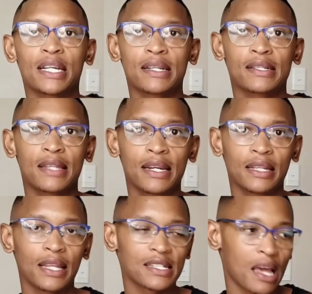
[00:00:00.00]

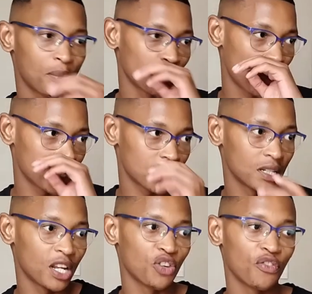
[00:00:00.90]
understanding the assignment
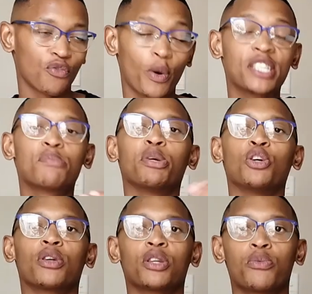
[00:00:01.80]
question and you've went
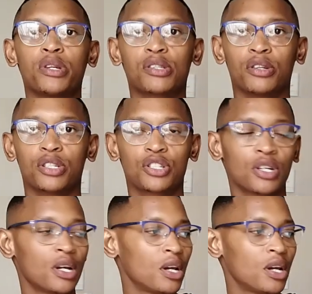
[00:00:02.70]
beyond the research,